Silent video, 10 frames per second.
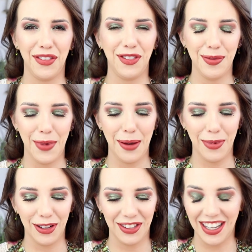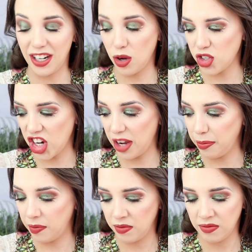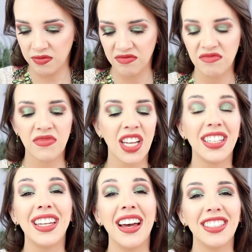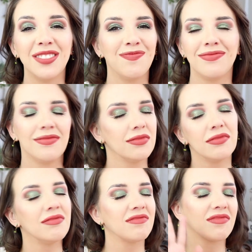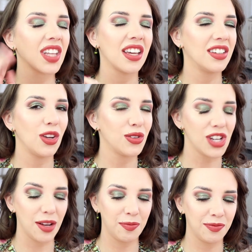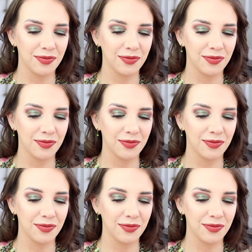got for my birthday, no shame none. No shame.